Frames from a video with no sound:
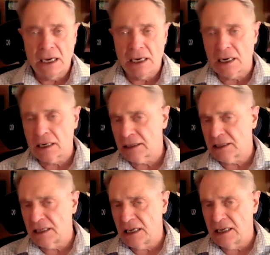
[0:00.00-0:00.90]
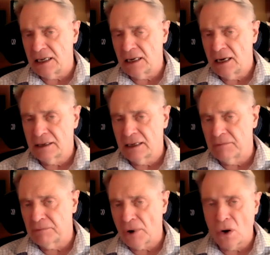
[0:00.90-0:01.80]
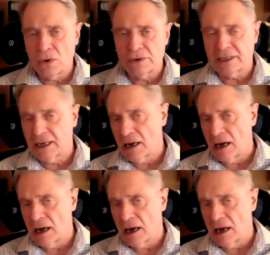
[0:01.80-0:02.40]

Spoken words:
can see the pros and